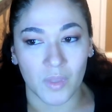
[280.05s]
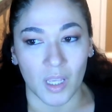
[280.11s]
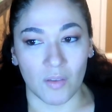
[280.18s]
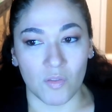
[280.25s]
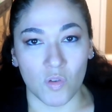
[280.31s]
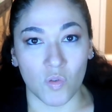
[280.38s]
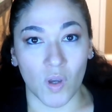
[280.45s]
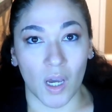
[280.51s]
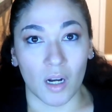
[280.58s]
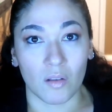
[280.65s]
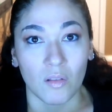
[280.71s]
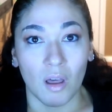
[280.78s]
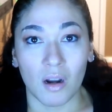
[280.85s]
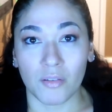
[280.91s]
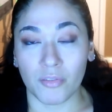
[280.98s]
if you've got a
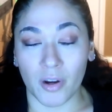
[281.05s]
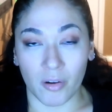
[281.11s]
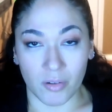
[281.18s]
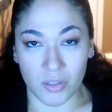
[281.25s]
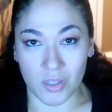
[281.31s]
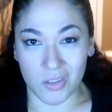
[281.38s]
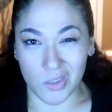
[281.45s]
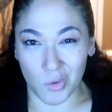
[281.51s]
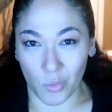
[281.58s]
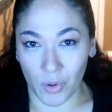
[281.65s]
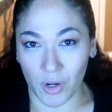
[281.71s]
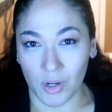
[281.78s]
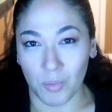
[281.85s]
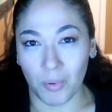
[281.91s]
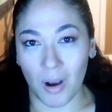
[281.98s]
lot of fragrances to
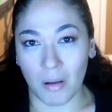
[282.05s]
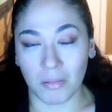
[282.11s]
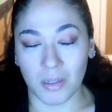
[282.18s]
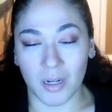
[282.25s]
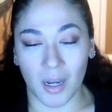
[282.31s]
wear, you're probably